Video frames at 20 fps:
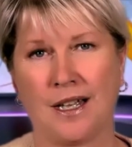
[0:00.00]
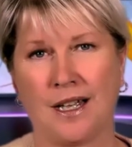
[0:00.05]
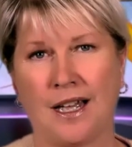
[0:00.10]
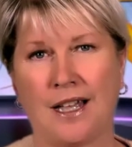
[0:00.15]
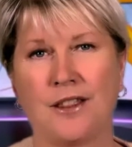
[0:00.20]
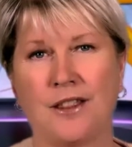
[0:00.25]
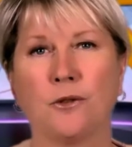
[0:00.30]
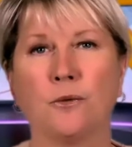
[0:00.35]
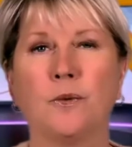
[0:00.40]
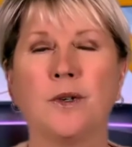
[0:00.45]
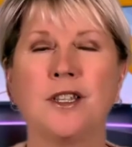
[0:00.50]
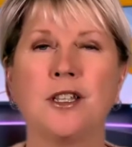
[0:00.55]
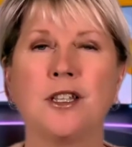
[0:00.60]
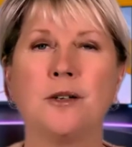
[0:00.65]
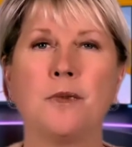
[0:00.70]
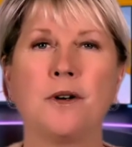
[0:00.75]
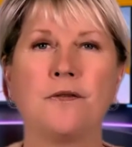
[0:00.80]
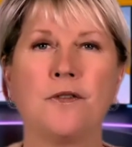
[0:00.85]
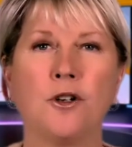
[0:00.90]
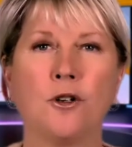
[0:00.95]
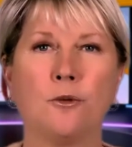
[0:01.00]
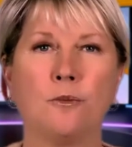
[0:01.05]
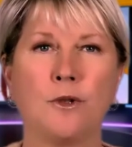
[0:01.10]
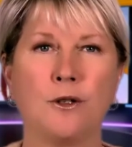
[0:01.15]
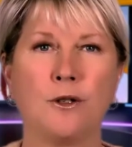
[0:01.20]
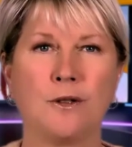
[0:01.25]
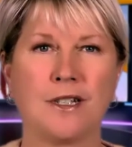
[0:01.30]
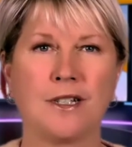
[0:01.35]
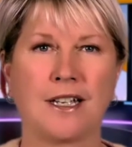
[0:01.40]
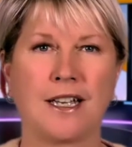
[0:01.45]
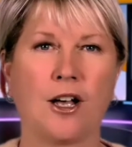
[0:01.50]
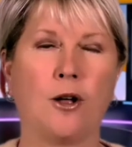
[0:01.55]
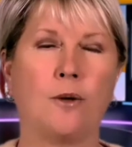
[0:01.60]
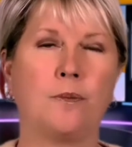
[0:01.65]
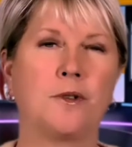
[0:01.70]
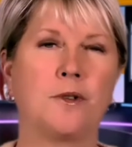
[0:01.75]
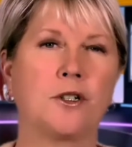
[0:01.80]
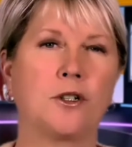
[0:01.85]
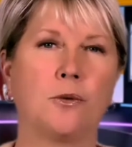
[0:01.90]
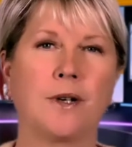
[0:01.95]
and the rhythm of their music
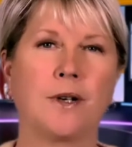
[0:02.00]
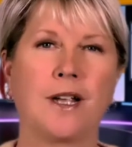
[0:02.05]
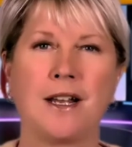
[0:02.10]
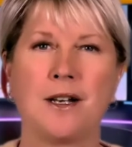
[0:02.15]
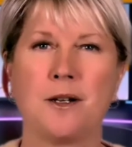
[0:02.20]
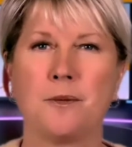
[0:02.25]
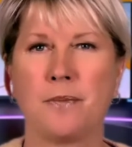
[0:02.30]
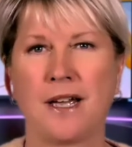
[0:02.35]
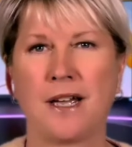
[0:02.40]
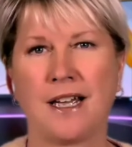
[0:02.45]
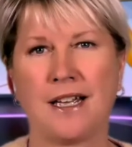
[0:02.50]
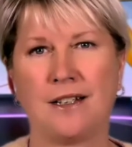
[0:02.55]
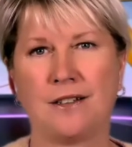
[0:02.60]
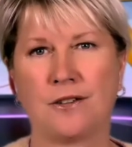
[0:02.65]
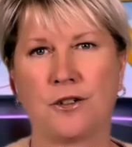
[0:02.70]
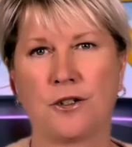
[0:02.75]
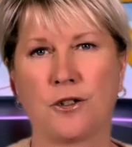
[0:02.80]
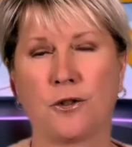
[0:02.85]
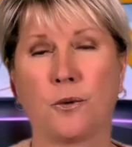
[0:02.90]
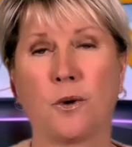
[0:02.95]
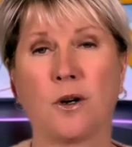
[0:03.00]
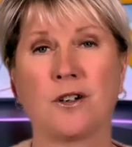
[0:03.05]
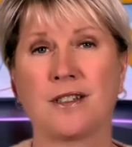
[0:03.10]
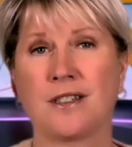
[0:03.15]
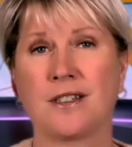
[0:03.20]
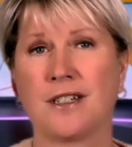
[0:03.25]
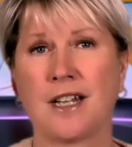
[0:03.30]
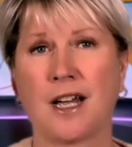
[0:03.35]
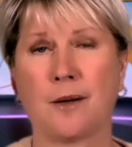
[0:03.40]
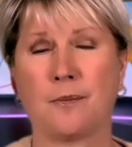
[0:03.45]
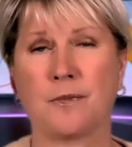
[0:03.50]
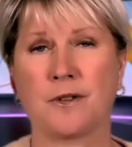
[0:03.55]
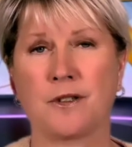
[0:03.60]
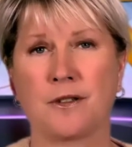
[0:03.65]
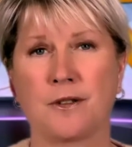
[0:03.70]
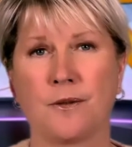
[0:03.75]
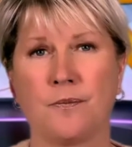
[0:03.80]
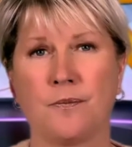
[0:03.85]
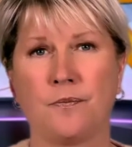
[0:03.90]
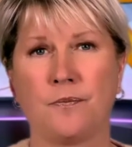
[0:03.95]
helped to create a pace to our
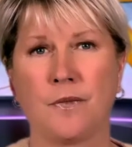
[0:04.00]
steps.